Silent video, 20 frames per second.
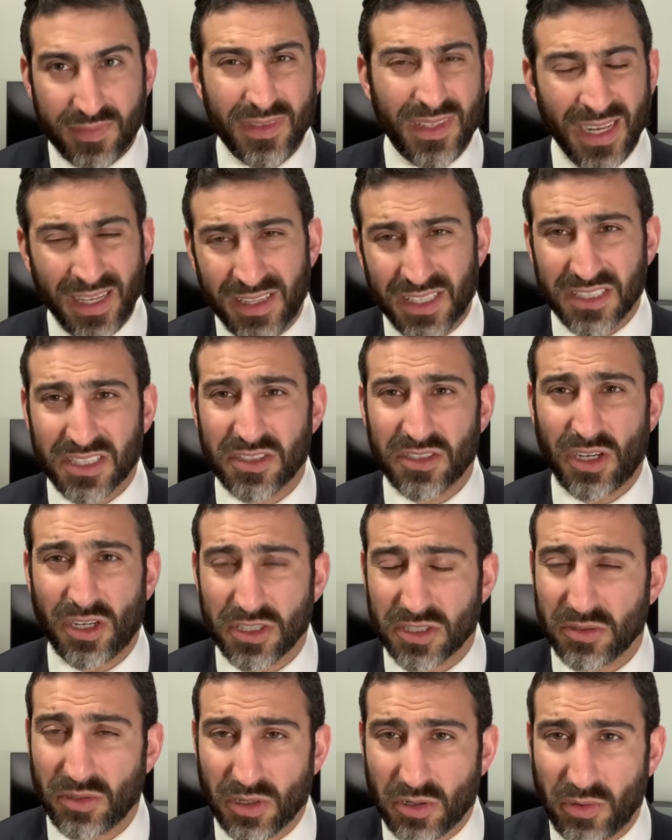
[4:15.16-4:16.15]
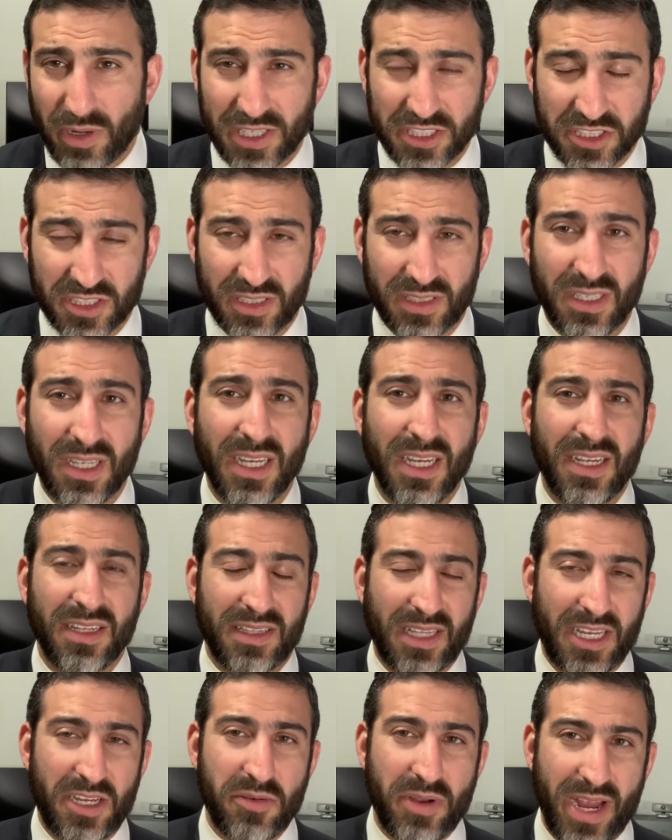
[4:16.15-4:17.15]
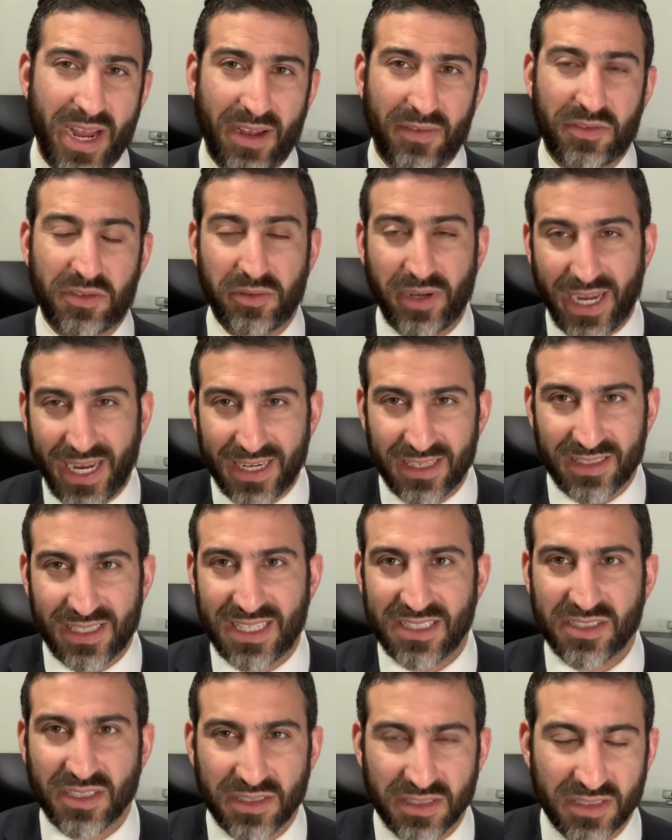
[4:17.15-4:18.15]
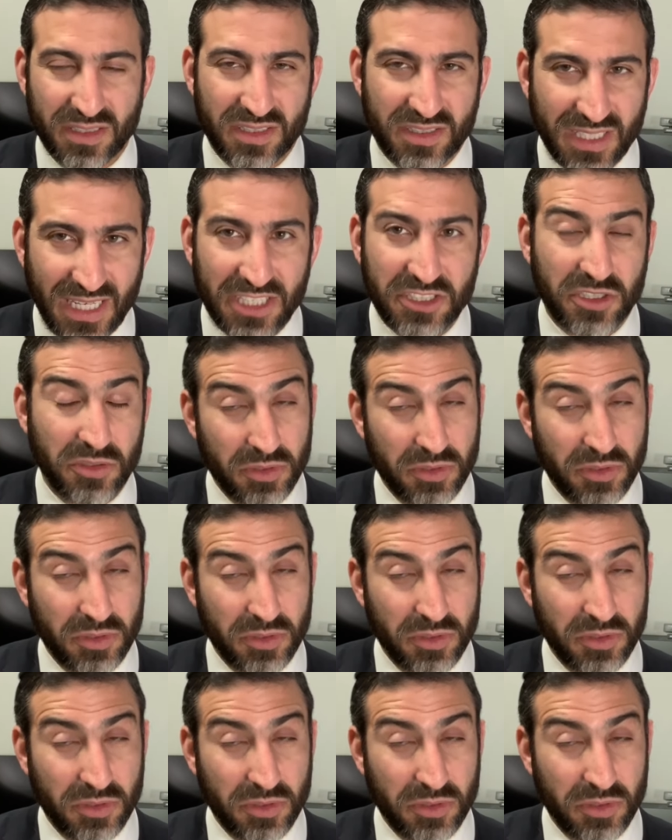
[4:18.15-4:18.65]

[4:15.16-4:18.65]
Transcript: this is also a question that you have to analyze under the statute,